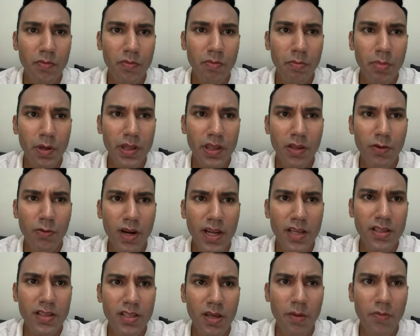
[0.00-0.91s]
but there
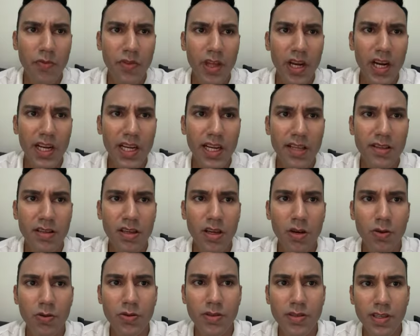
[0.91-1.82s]
is something I need to
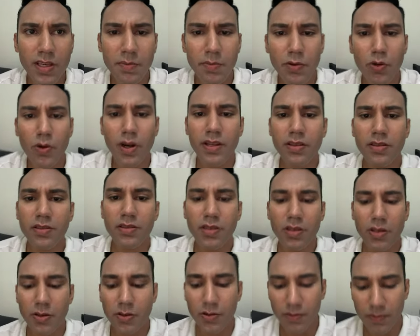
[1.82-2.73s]
go deeper
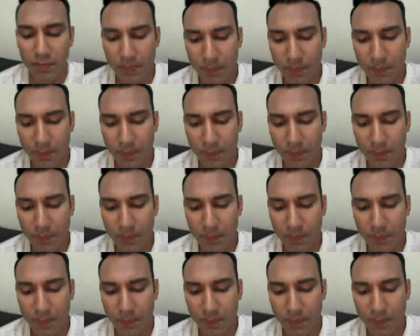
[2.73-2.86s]
into.